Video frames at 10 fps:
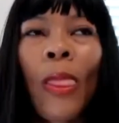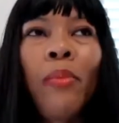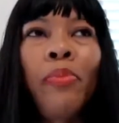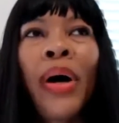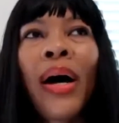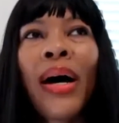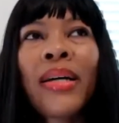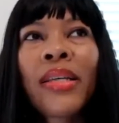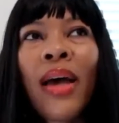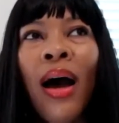Mm-hmm.
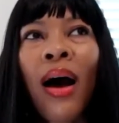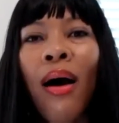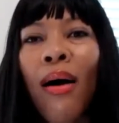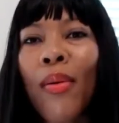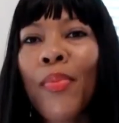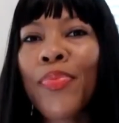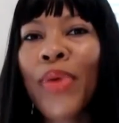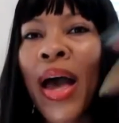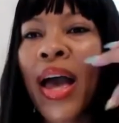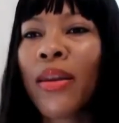But um,
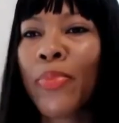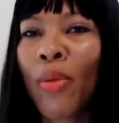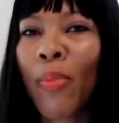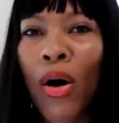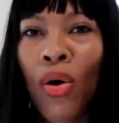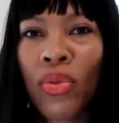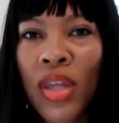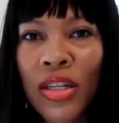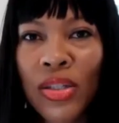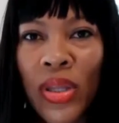I had to build my own
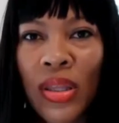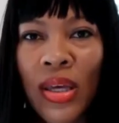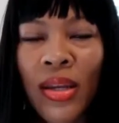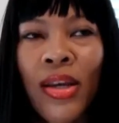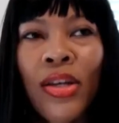things with it.